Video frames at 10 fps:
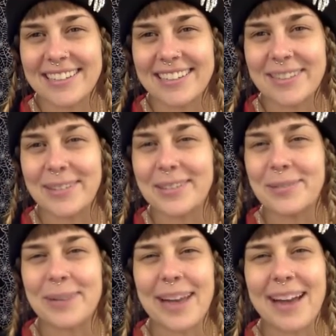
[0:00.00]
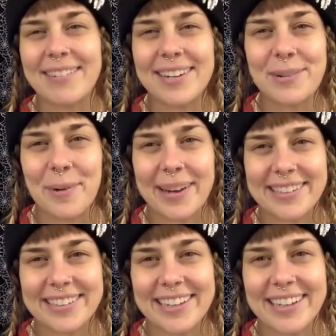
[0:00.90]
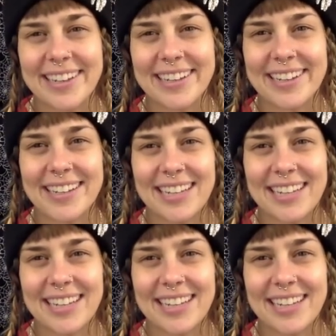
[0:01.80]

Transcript: You can do whatever you want today.